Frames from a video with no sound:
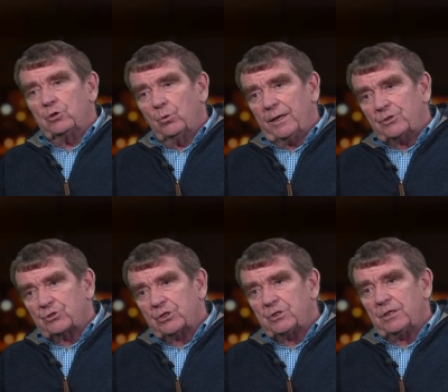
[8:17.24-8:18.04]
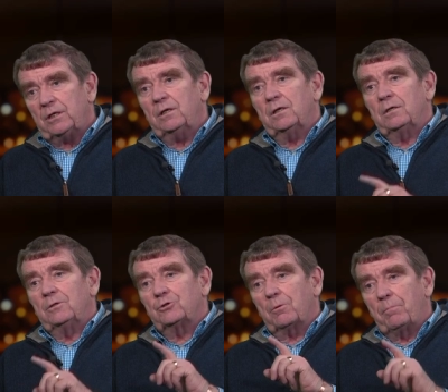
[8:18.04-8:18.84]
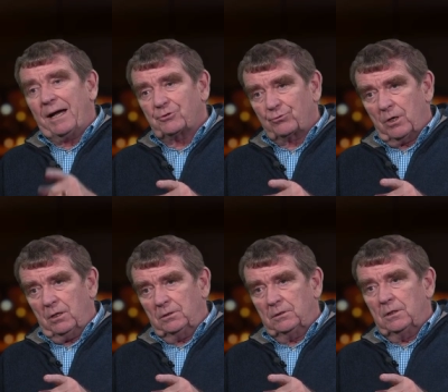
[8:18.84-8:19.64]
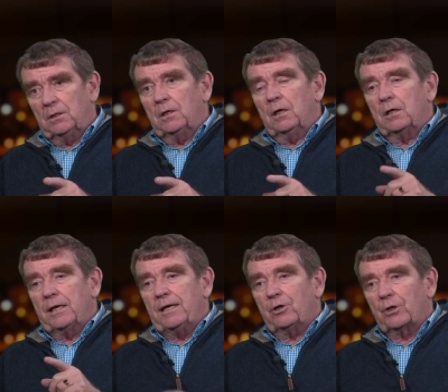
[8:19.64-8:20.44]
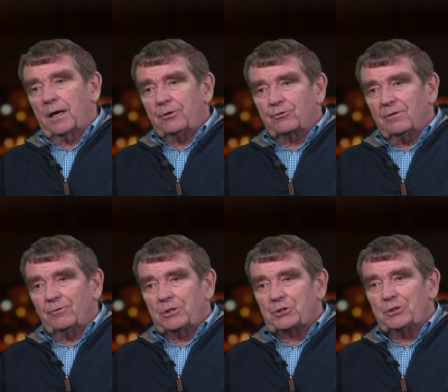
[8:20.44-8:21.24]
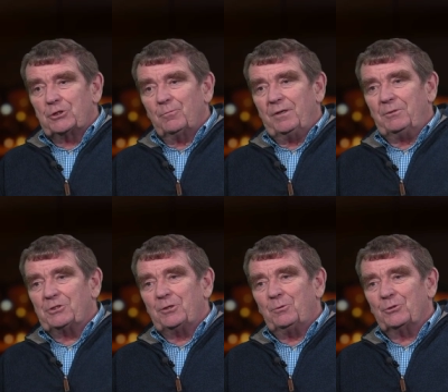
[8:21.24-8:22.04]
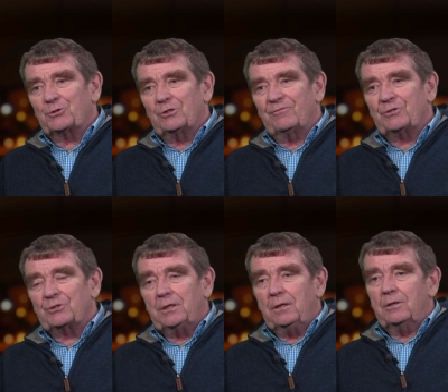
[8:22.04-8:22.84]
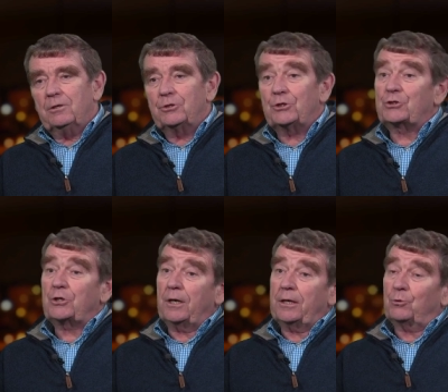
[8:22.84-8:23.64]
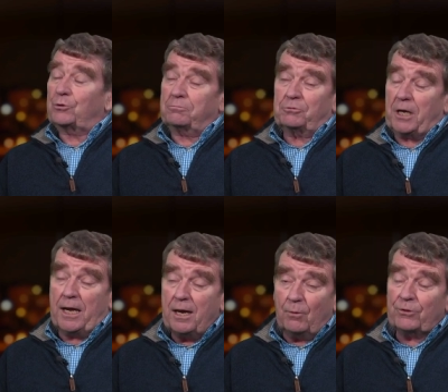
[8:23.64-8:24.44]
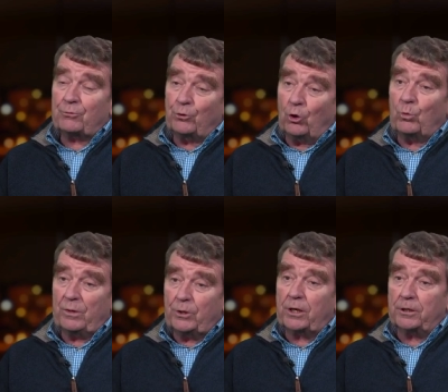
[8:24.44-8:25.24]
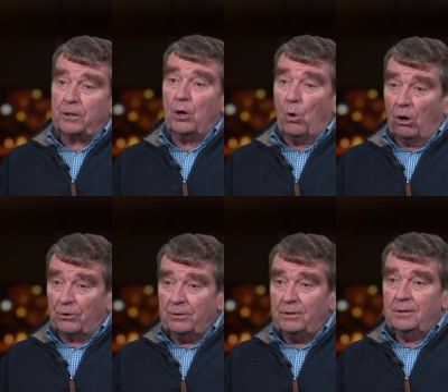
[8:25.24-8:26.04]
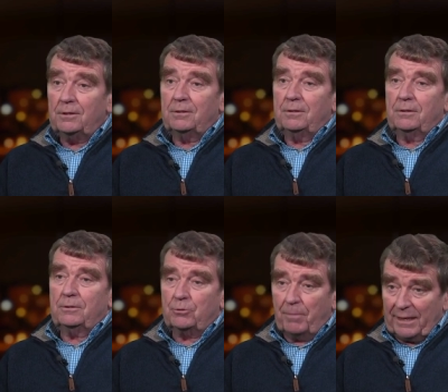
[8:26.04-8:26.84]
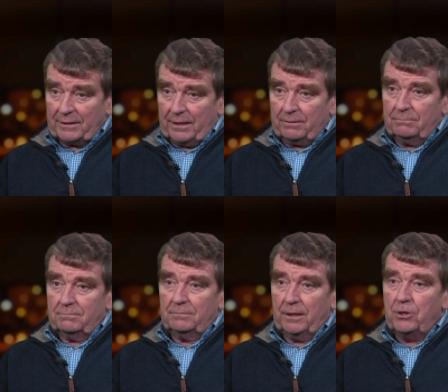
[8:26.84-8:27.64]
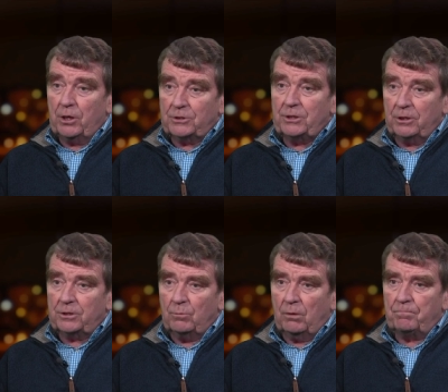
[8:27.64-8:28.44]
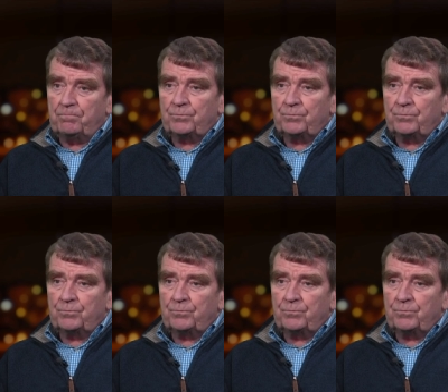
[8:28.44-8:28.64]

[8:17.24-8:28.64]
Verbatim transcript: Kuwait City to Basra, leaning on a Land Rover, listening to the BBC World Service to decide or to, to hear whether or not we were going to go on to Baghdad in 1991.